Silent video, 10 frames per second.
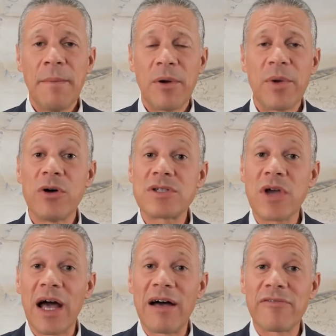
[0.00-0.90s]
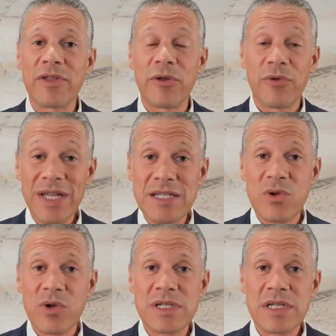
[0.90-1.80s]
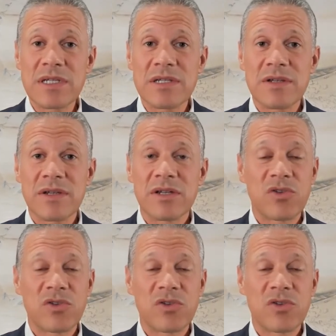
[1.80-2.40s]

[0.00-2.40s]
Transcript: but we also have the resources,